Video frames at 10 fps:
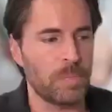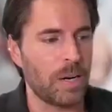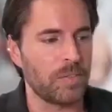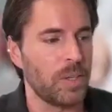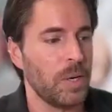
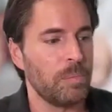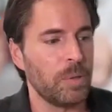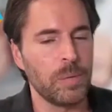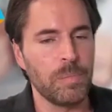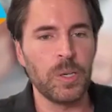powerful.
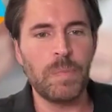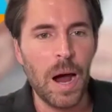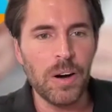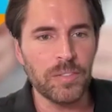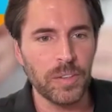But the most
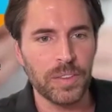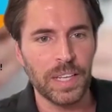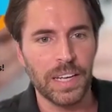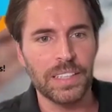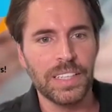powerful
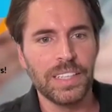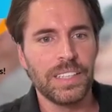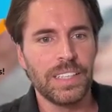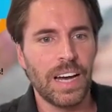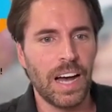thing
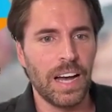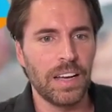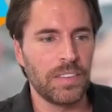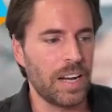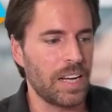
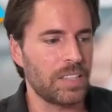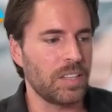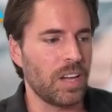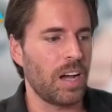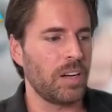that I
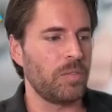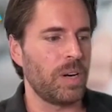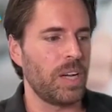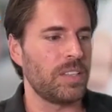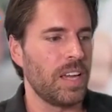saw
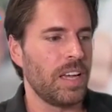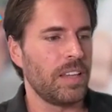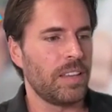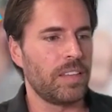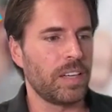was
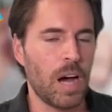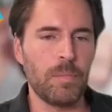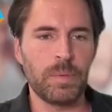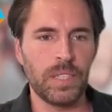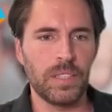the
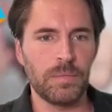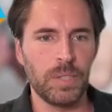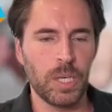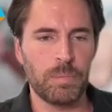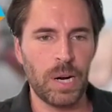company,
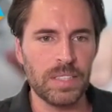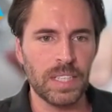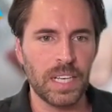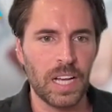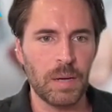
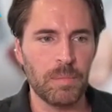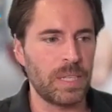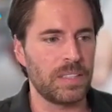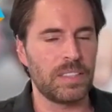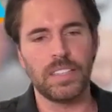president got up
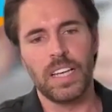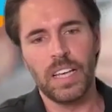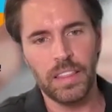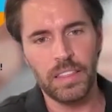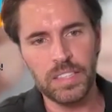there and says,
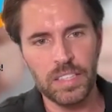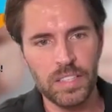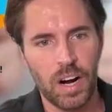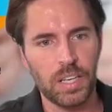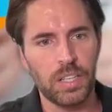this is
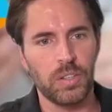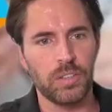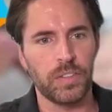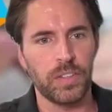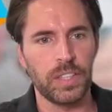our
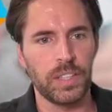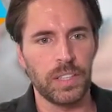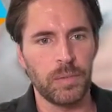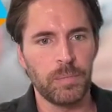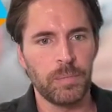goal for the
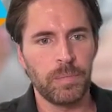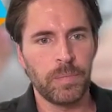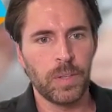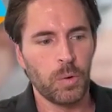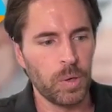year.
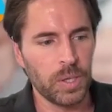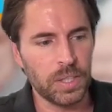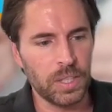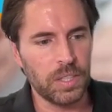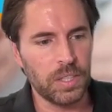We're
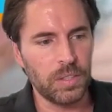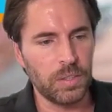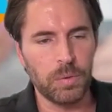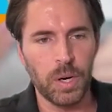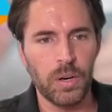going to
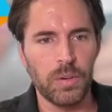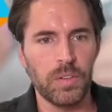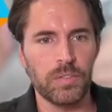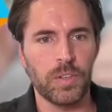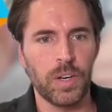
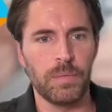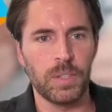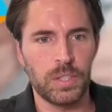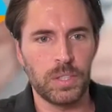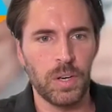grow from
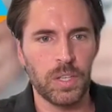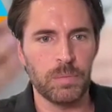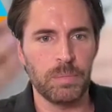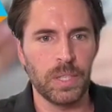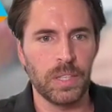
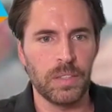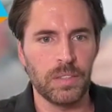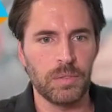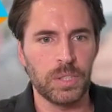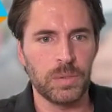200
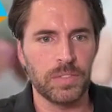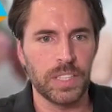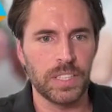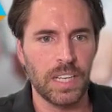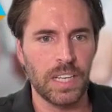million, which we
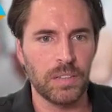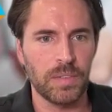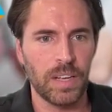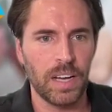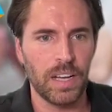finished out
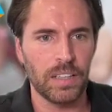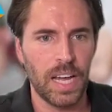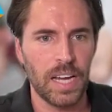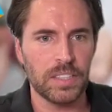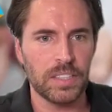
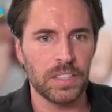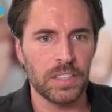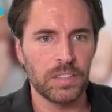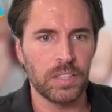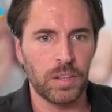last
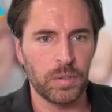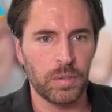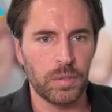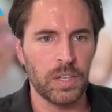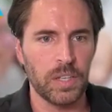year, to
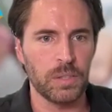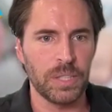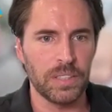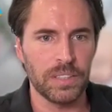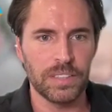300
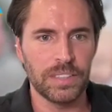million.